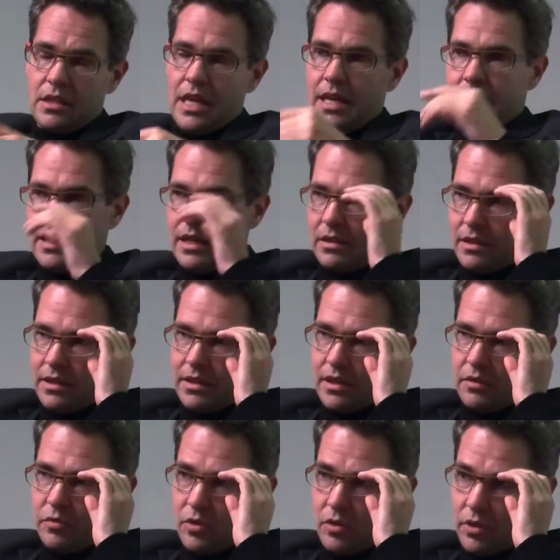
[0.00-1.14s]
And I think that
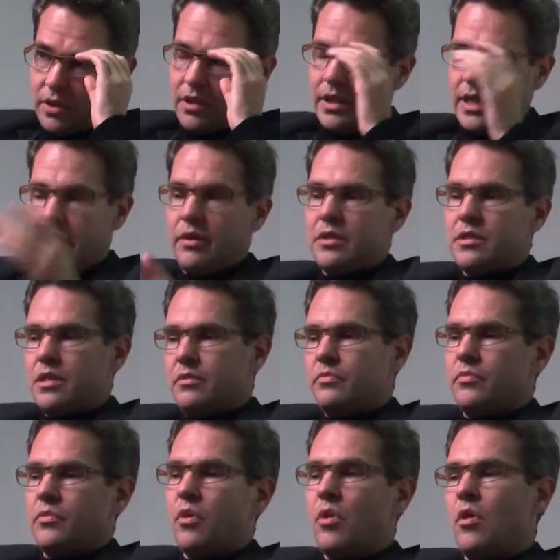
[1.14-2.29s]
if you look at the narrative
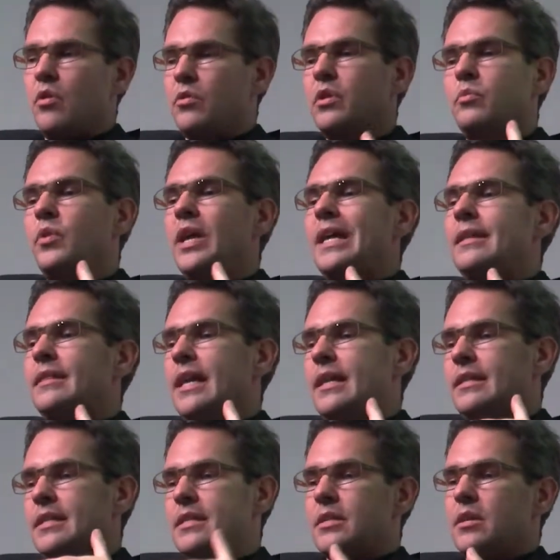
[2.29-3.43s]
or the way that
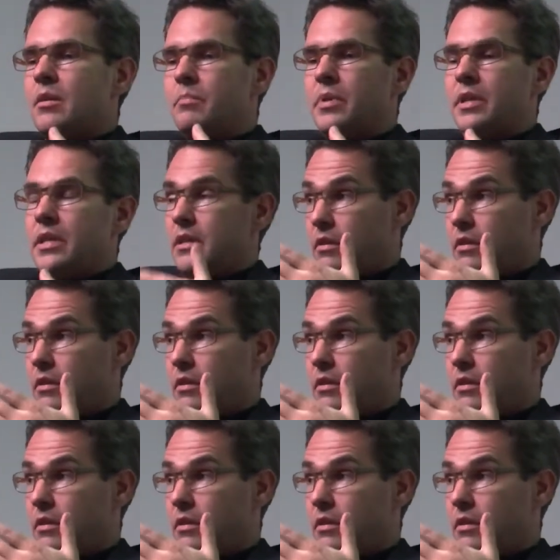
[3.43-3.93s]
this company,